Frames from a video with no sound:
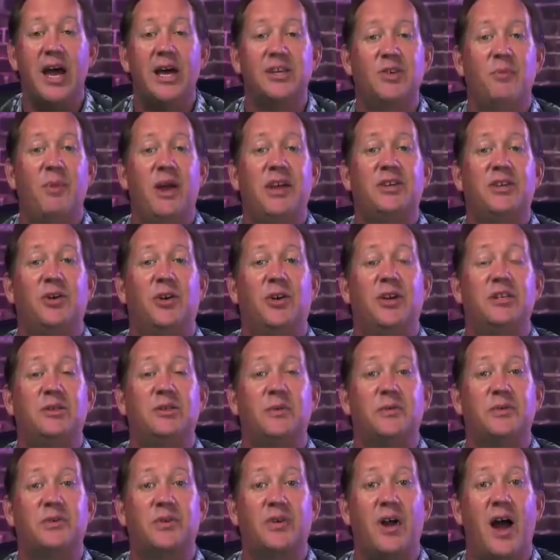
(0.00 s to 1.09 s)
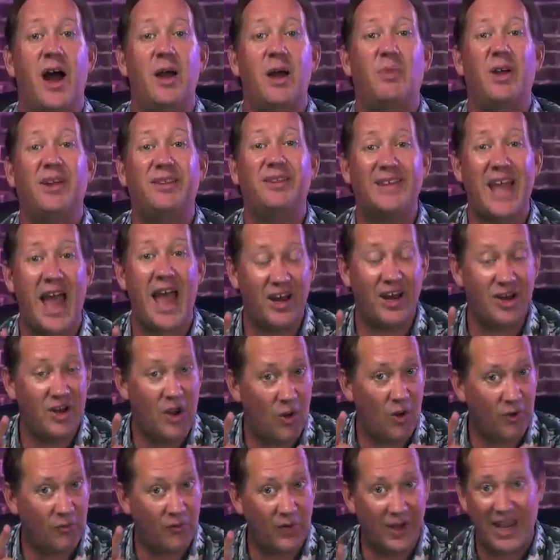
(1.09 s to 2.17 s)
So make sure you subscribe, hit that
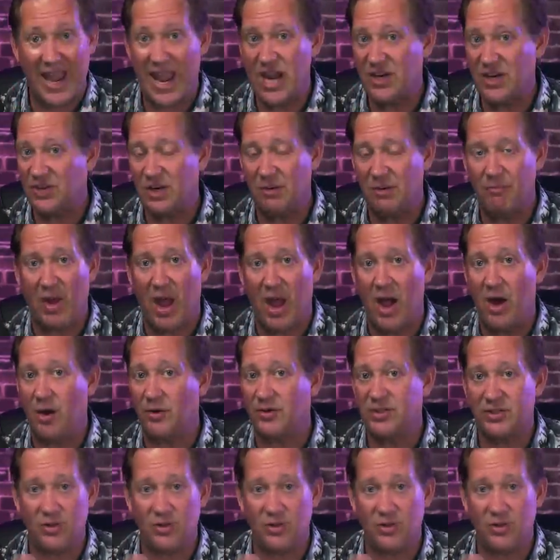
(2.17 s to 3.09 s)
notification bell.